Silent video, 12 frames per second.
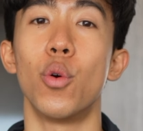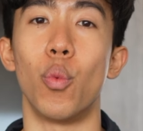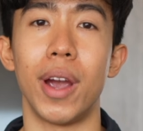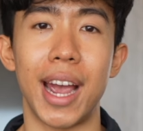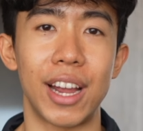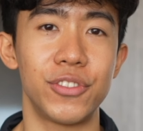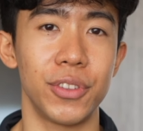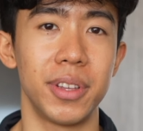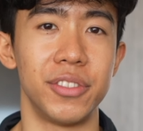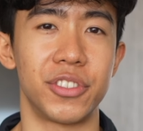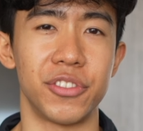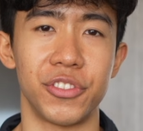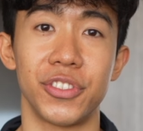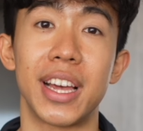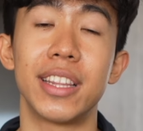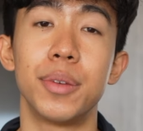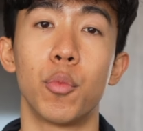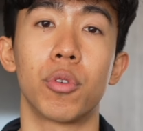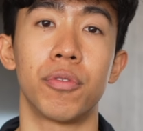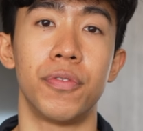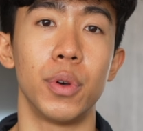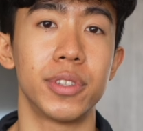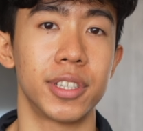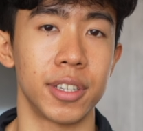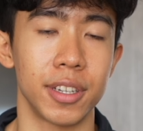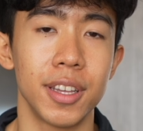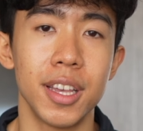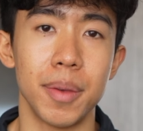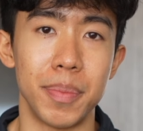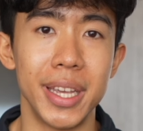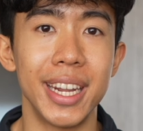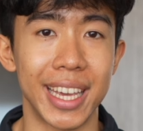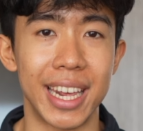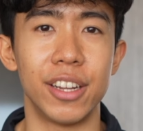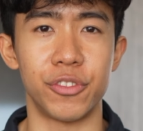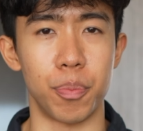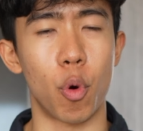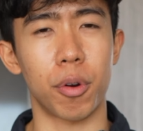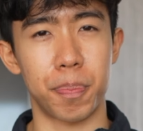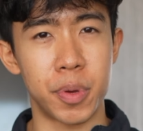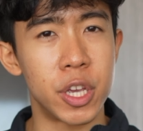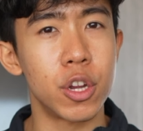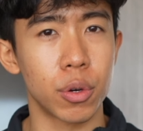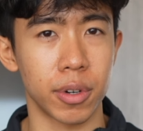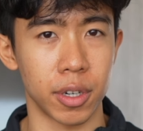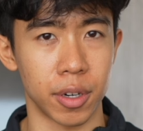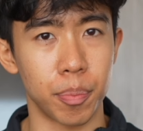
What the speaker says: whey isolate is just slightly more filtered, meaning it is more pure